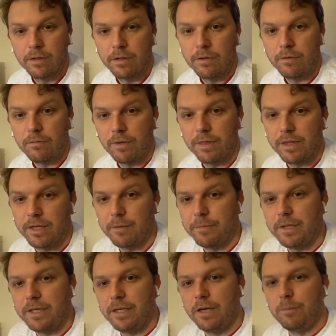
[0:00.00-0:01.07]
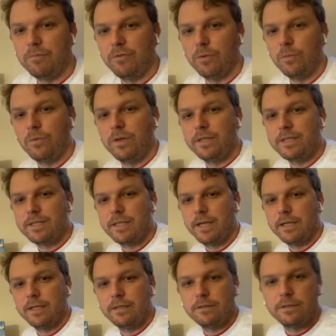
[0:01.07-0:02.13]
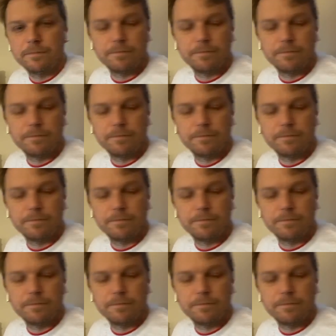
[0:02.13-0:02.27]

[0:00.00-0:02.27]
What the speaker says: One thing I'm going to get up for 1 second.